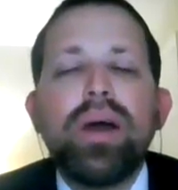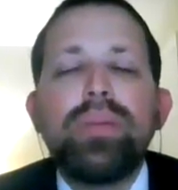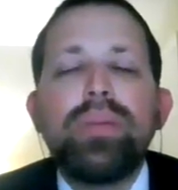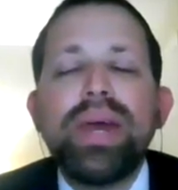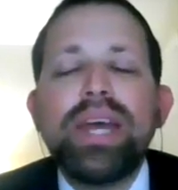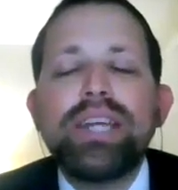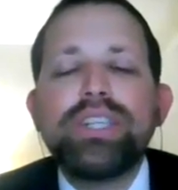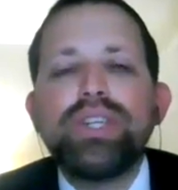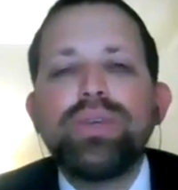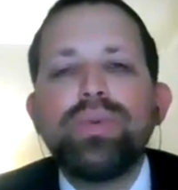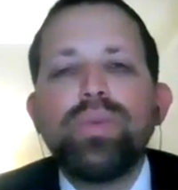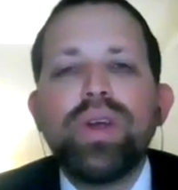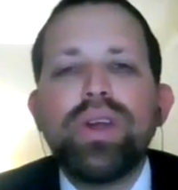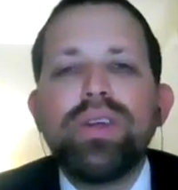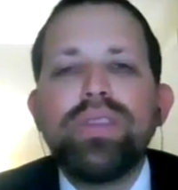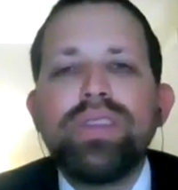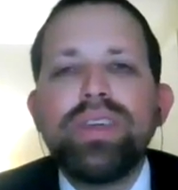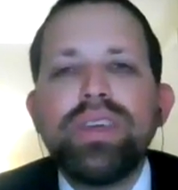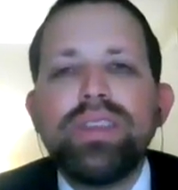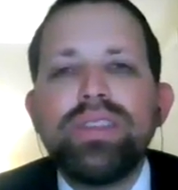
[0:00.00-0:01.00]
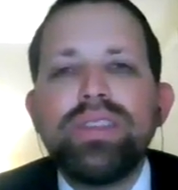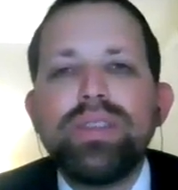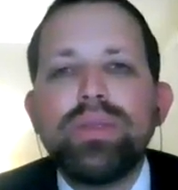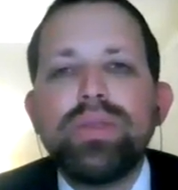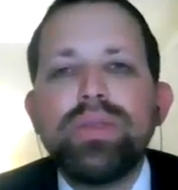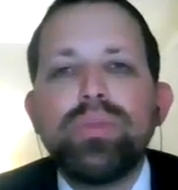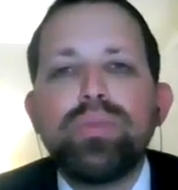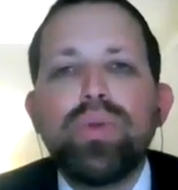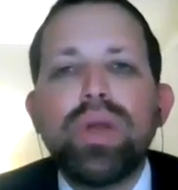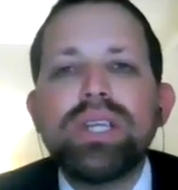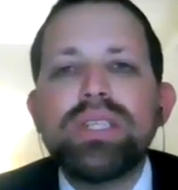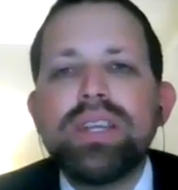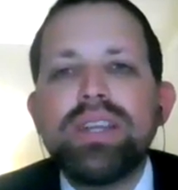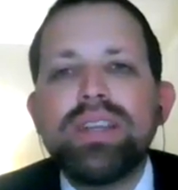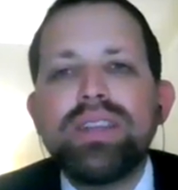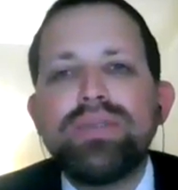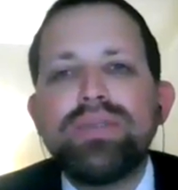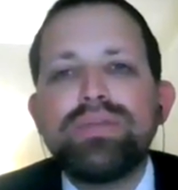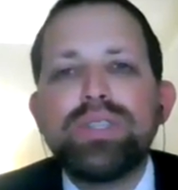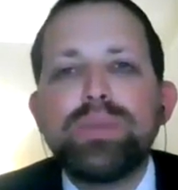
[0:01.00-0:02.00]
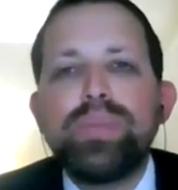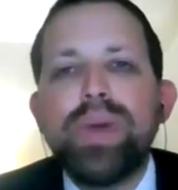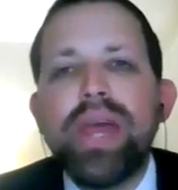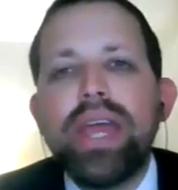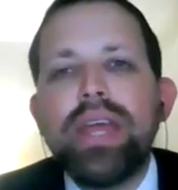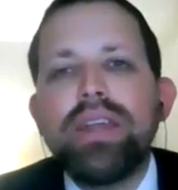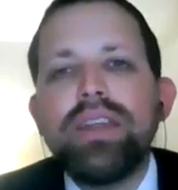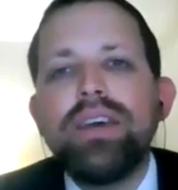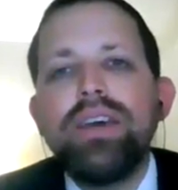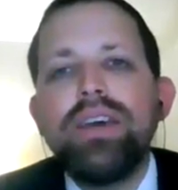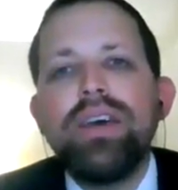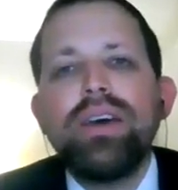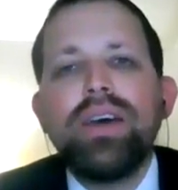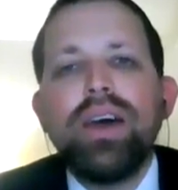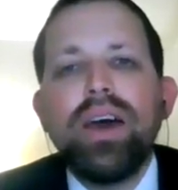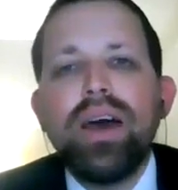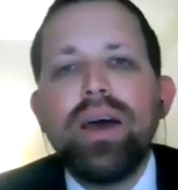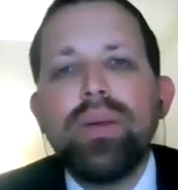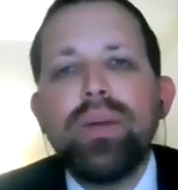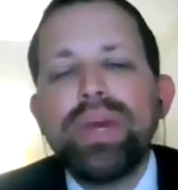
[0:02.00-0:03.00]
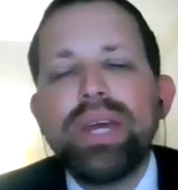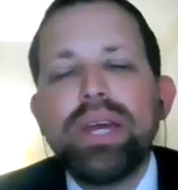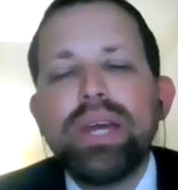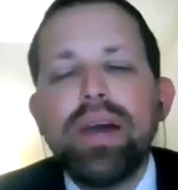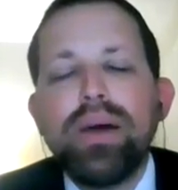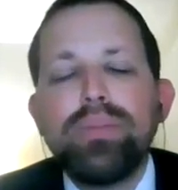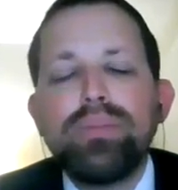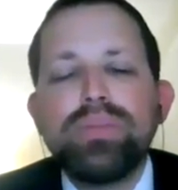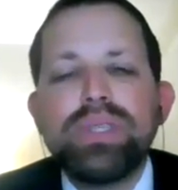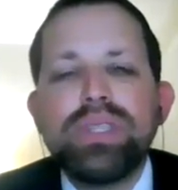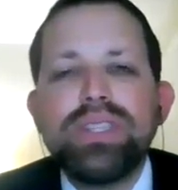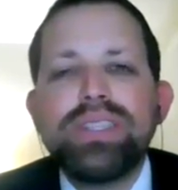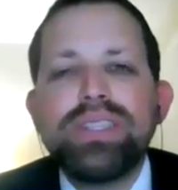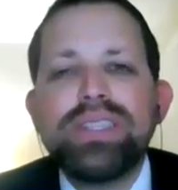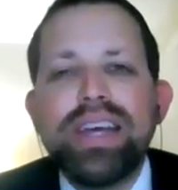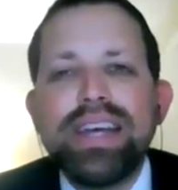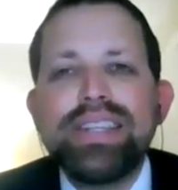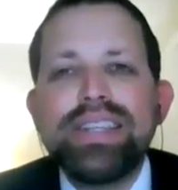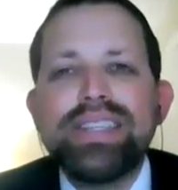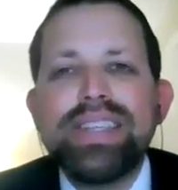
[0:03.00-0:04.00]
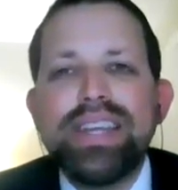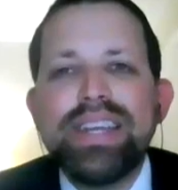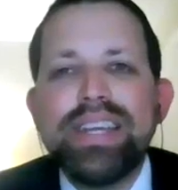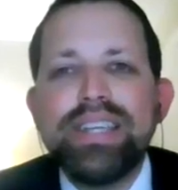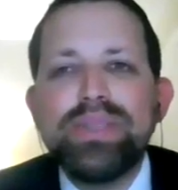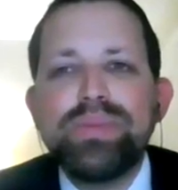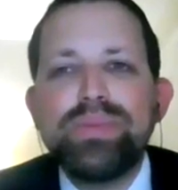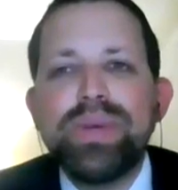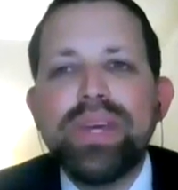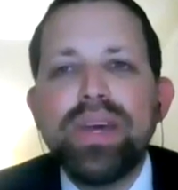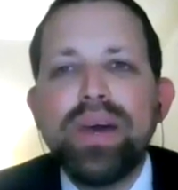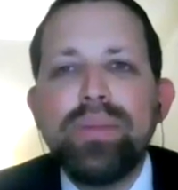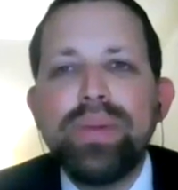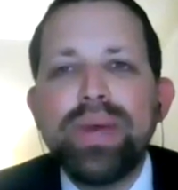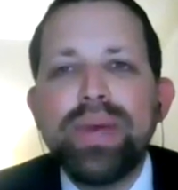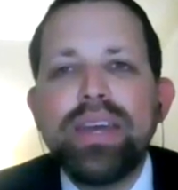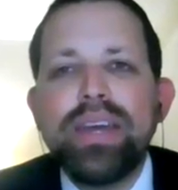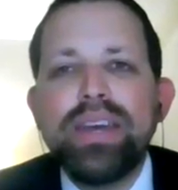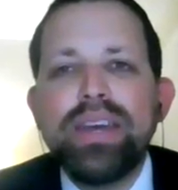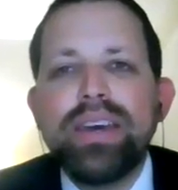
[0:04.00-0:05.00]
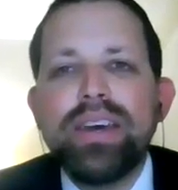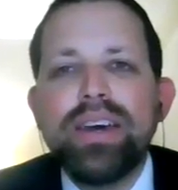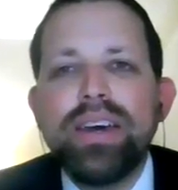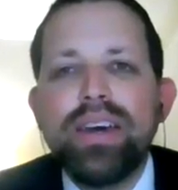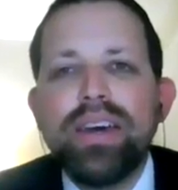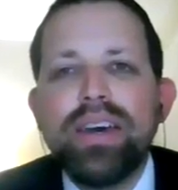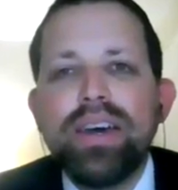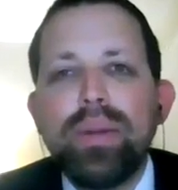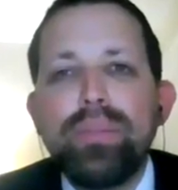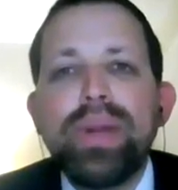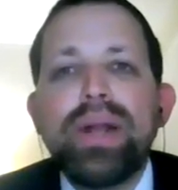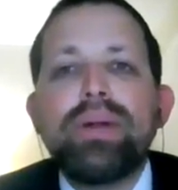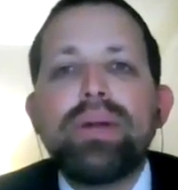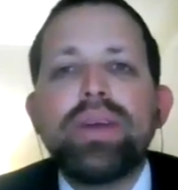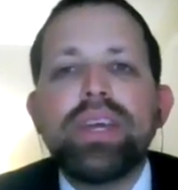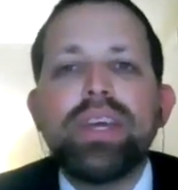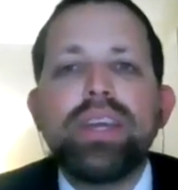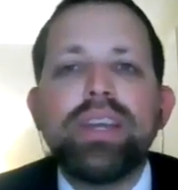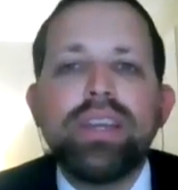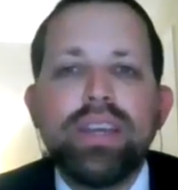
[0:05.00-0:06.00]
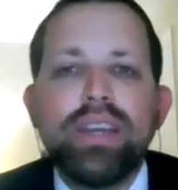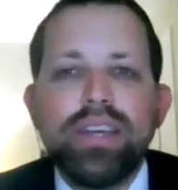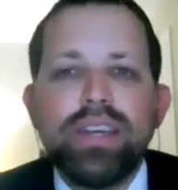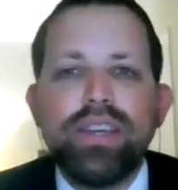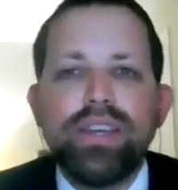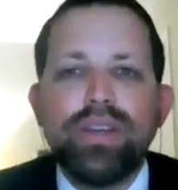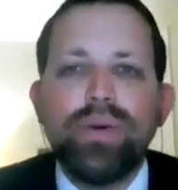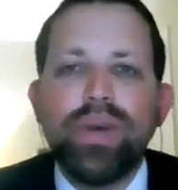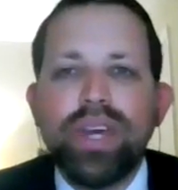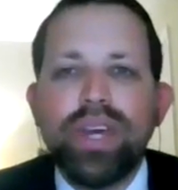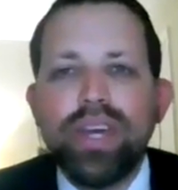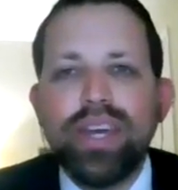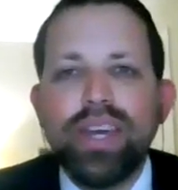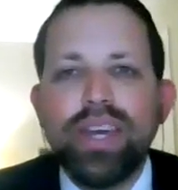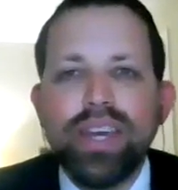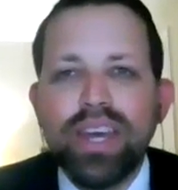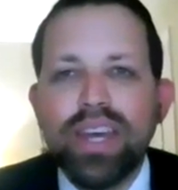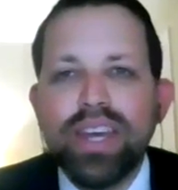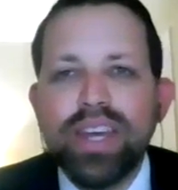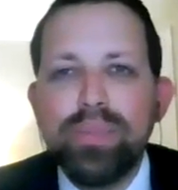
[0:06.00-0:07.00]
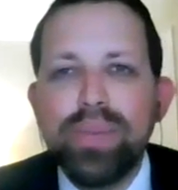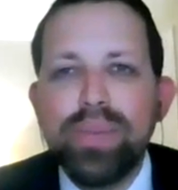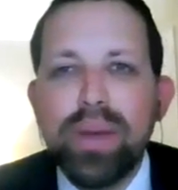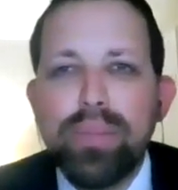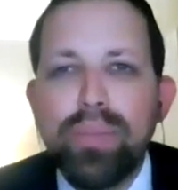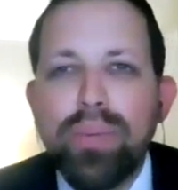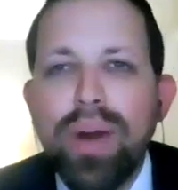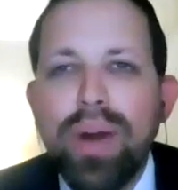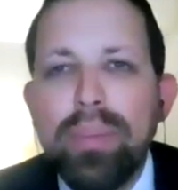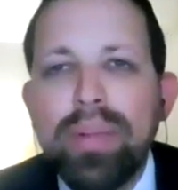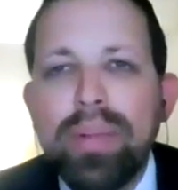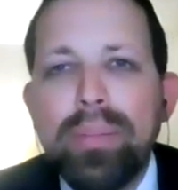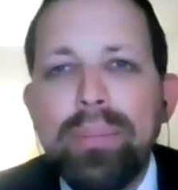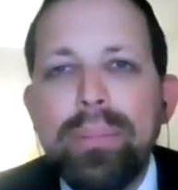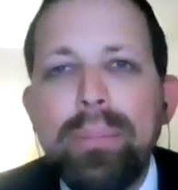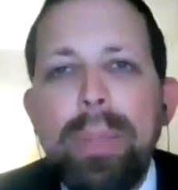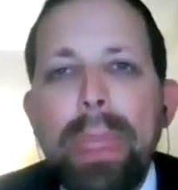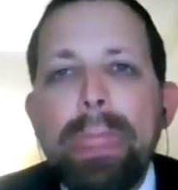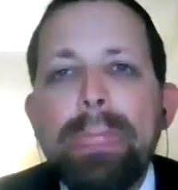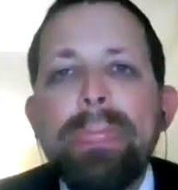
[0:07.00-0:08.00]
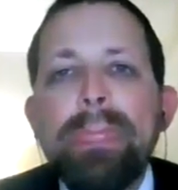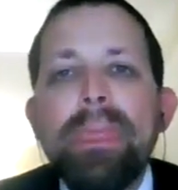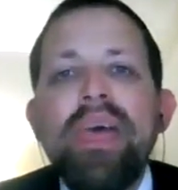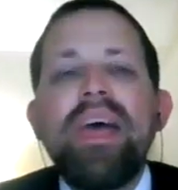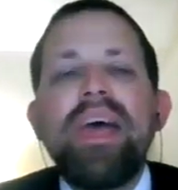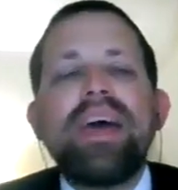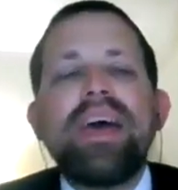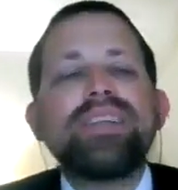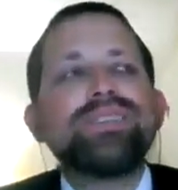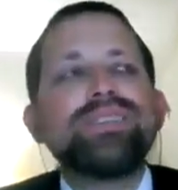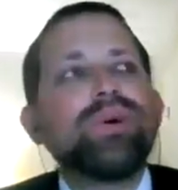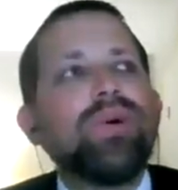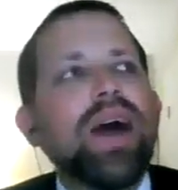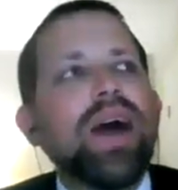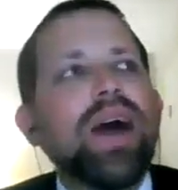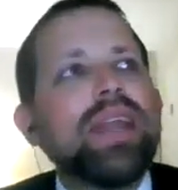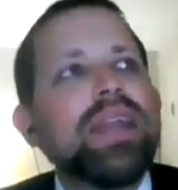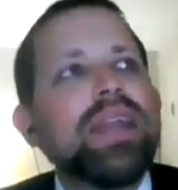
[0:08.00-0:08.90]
imagine where the president of Spain decides that he's becoming American. It could be a problem. And so